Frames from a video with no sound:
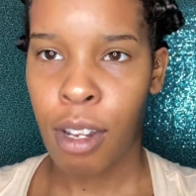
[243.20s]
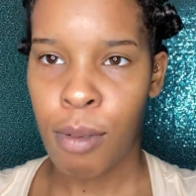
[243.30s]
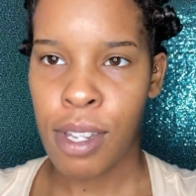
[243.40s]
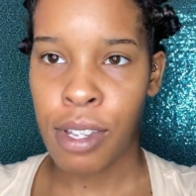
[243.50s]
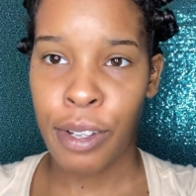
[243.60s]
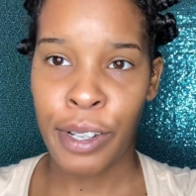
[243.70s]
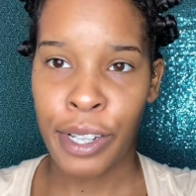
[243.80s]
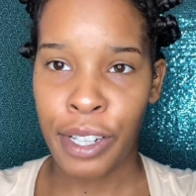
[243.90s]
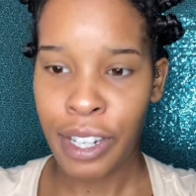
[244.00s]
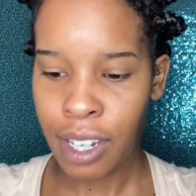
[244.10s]
it was still
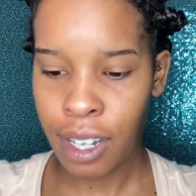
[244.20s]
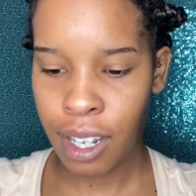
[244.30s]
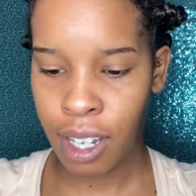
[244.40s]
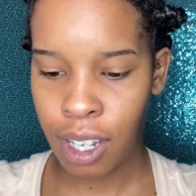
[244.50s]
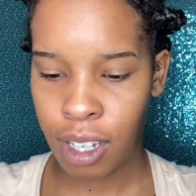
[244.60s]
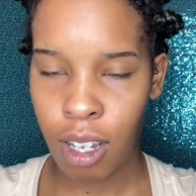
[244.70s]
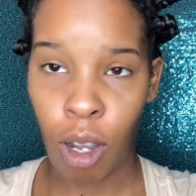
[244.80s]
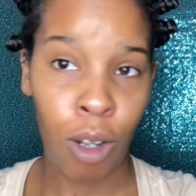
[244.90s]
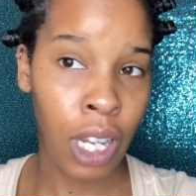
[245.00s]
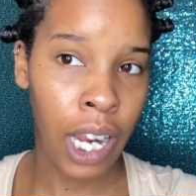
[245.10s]
on
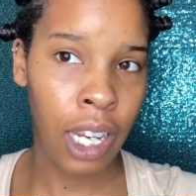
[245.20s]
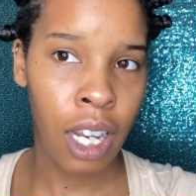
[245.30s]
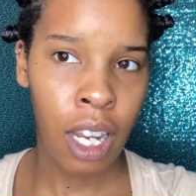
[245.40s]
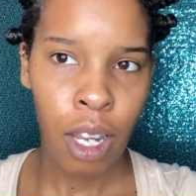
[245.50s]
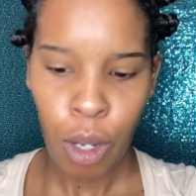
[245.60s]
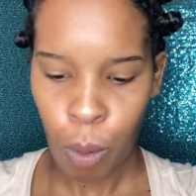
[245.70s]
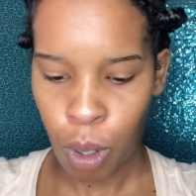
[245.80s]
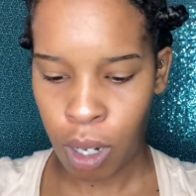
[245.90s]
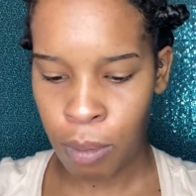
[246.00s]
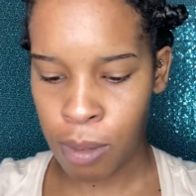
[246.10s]
all night.
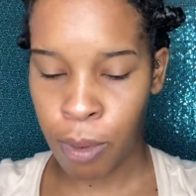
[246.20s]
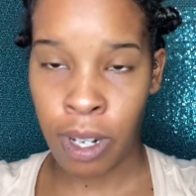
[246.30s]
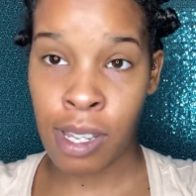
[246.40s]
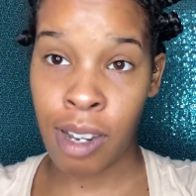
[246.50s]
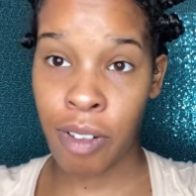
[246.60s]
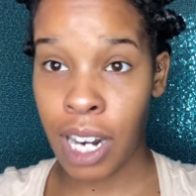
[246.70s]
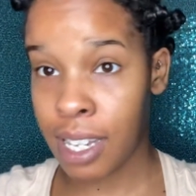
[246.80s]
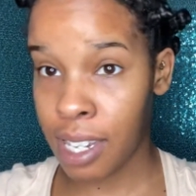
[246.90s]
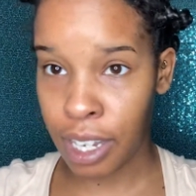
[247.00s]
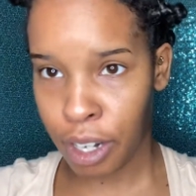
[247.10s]
Woke up this morning because I forgot to
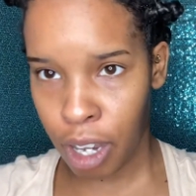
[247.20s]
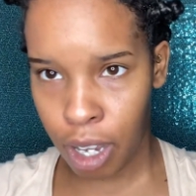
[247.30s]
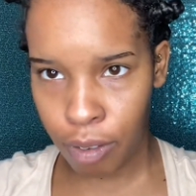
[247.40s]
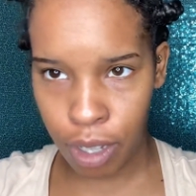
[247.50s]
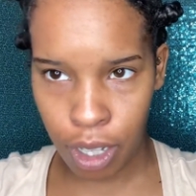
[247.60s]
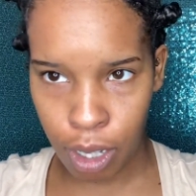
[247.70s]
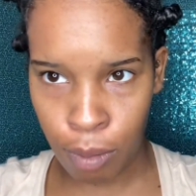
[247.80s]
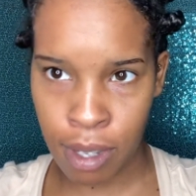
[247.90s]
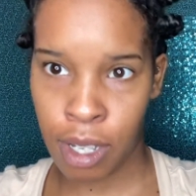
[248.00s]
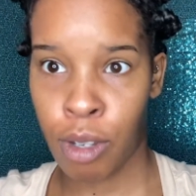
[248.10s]
take it off, and it was
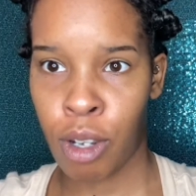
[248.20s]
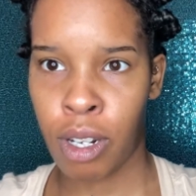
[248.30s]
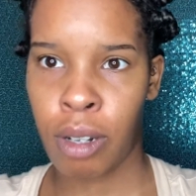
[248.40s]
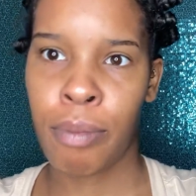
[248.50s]
still on.